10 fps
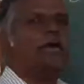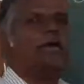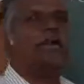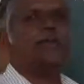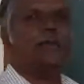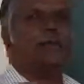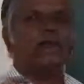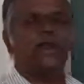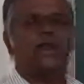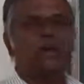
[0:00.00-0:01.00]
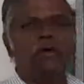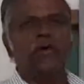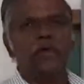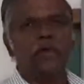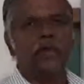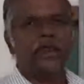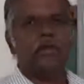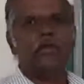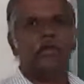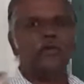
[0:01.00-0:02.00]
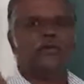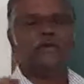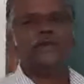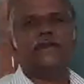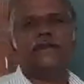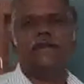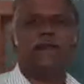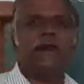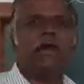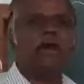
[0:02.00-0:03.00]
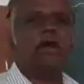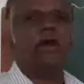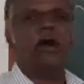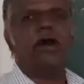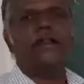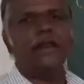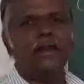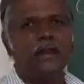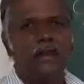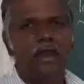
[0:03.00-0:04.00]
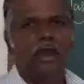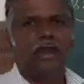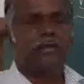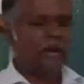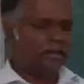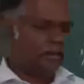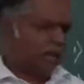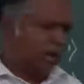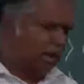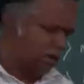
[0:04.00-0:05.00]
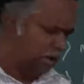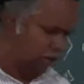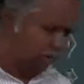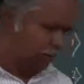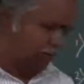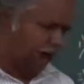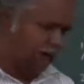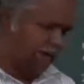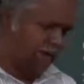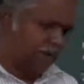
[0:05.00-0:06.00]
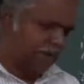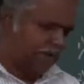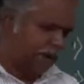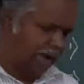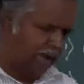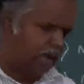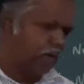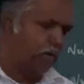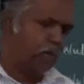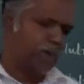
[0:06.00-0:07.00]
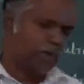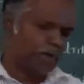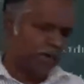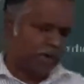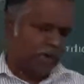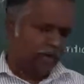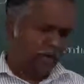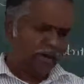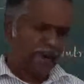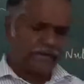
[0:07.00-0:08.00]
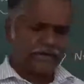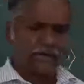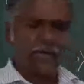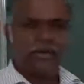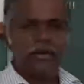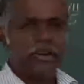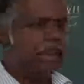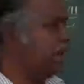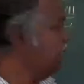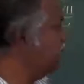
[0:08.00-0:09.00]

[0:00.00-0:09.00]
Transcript: they prepare their own food. Heterotrophs means they depend on other animals or plants for their food. Next, in